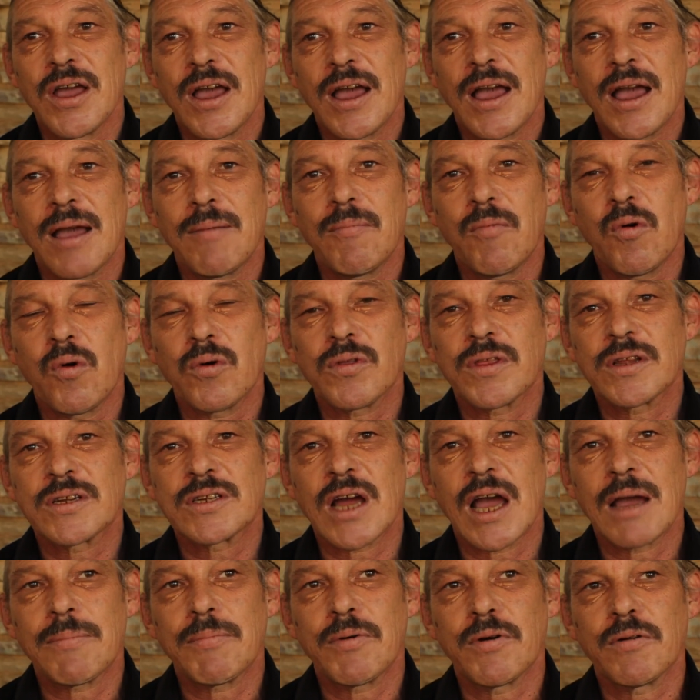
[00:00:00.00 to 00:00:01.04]
um, more the
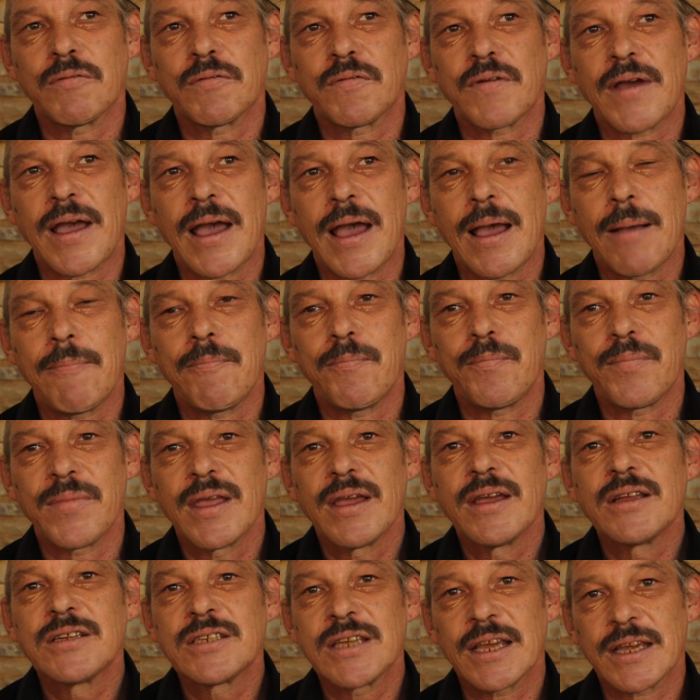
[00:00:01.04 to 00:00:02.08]
type of um,
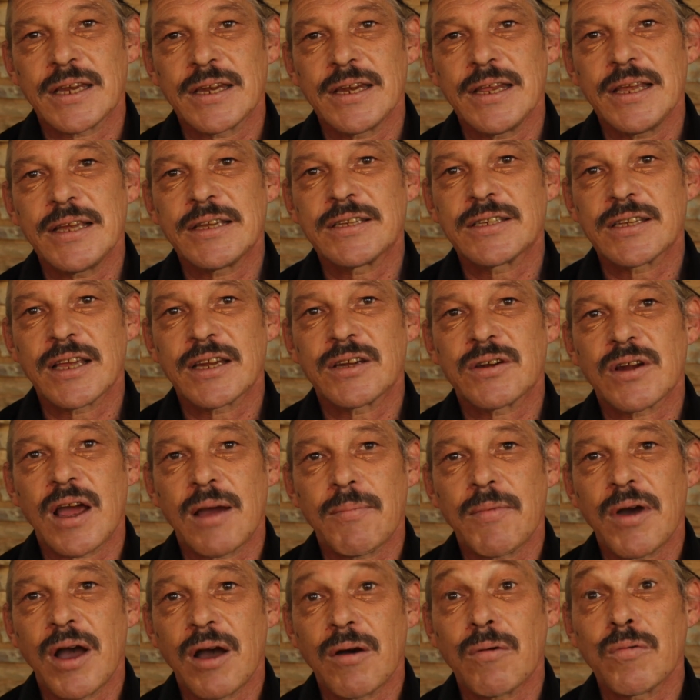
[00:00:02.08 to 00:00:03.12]
techniques that
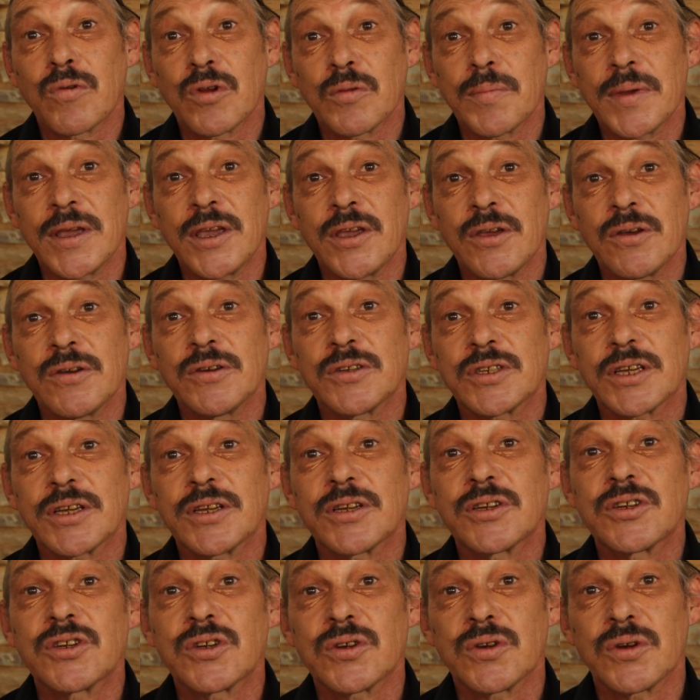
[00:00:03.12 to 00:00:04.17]
um, I will be using
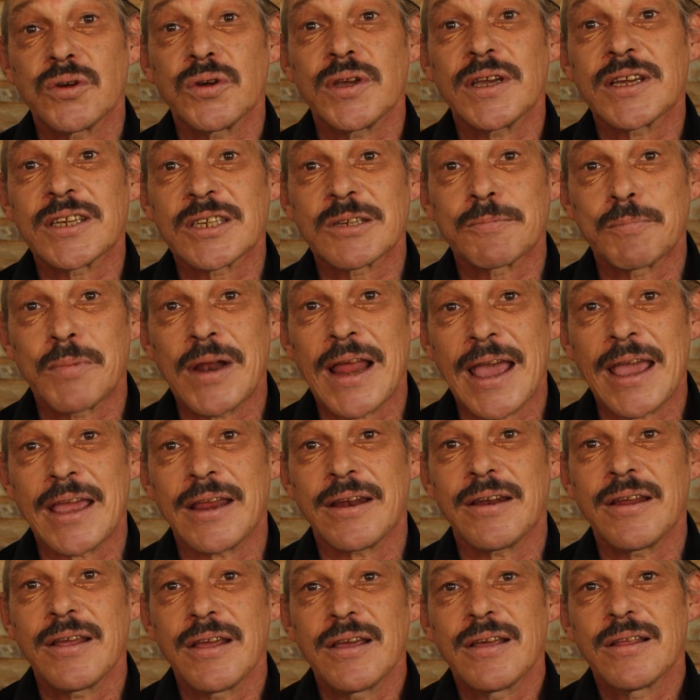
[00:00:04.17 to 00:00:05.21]
to
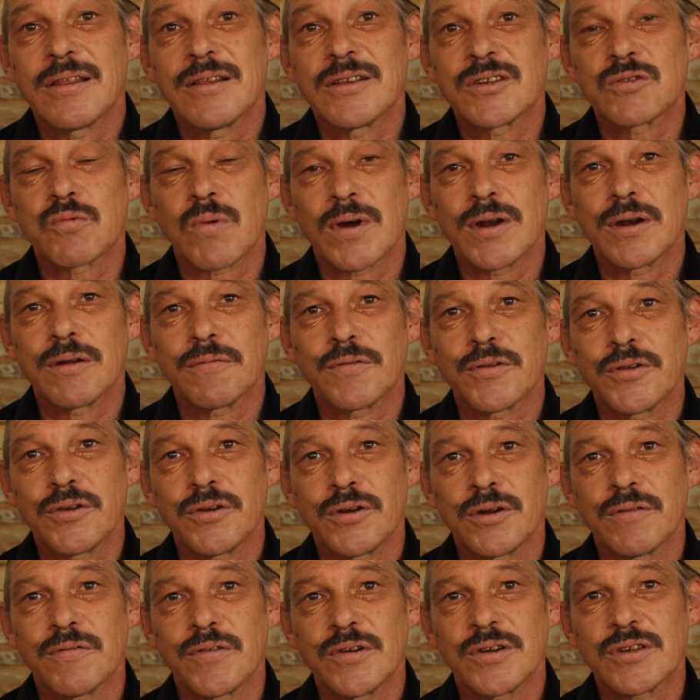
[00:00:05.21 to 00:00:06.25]
explain this wonderful
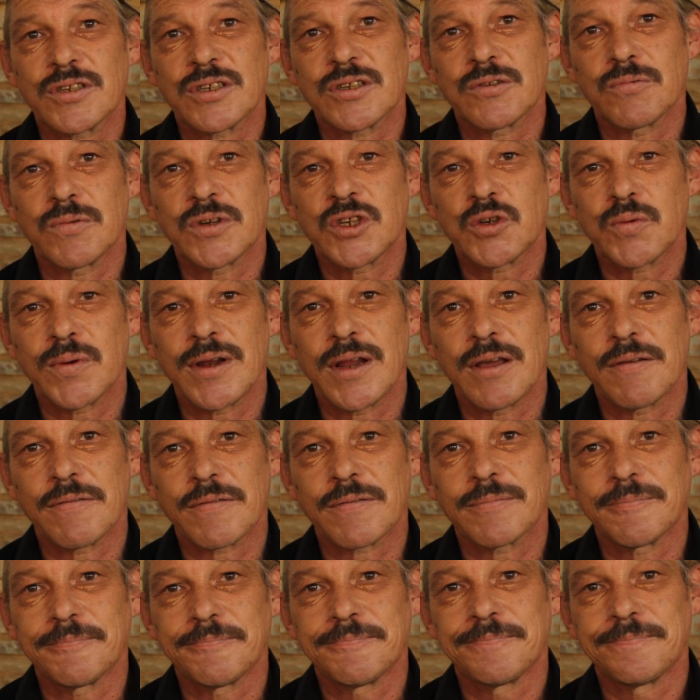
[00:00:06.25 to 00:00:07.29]
universe in which we
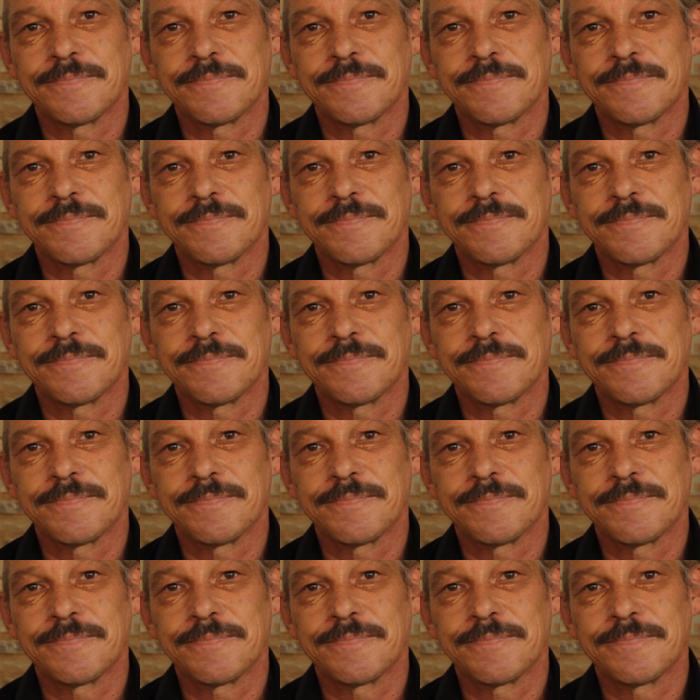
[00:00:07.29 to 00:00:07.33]
live.